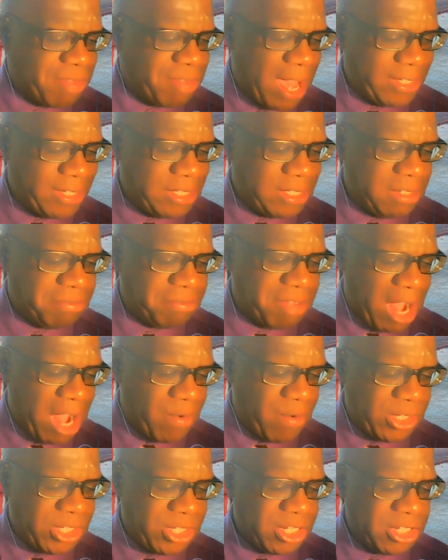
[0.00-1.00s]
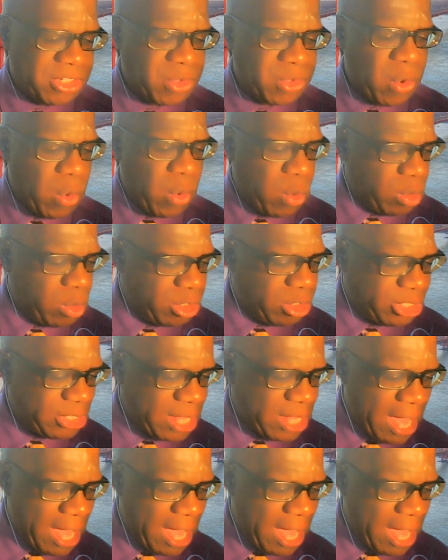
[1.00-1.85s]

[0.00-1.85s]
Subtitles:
fighting viruses, colds,